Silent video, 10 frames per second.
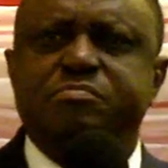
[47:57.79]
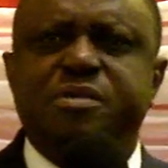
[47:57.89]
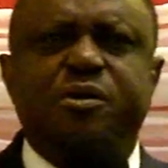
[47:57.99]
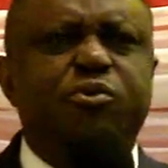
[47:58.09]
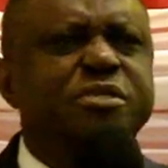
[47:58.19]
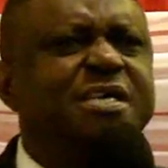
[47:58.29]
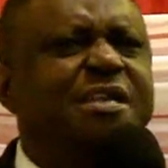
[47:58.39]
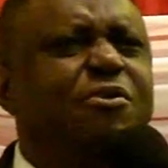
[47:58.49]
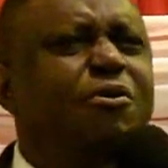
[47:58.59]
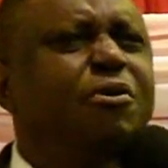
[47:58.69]
there was an
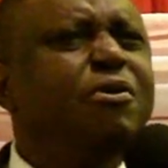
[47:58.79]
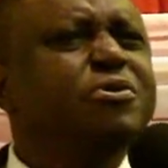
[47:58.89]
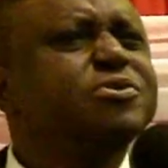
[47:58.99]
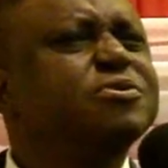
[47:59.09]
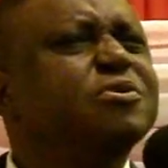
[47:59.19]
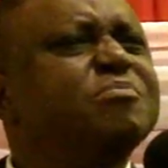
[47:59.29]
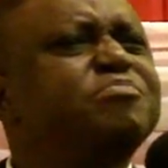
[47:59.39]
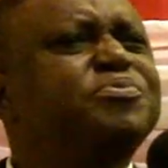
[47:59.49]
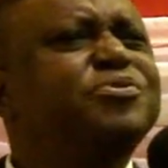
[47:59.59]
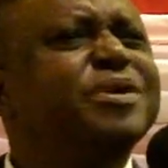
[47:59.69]
awesome
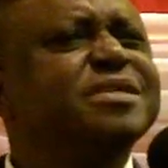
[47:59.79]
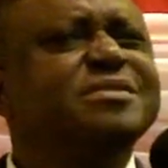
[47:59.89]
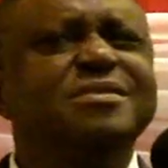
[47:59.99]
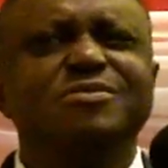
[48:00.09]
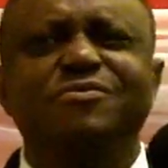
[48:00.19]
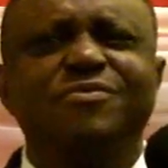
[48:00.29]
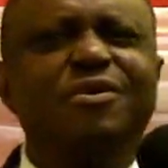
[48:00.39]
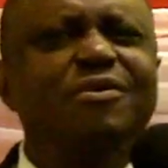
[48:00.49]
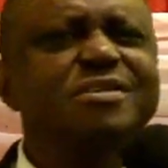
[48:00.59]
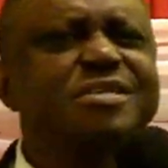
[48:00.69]
presence of
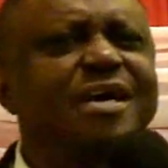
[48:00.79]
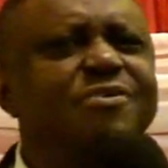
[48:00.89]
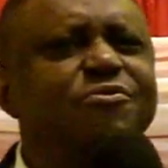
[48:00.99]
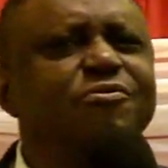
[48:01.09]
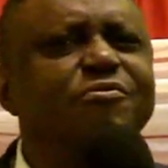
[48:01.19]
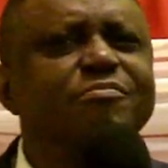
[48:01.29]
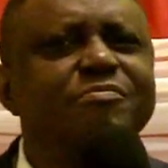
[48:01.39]
God in that room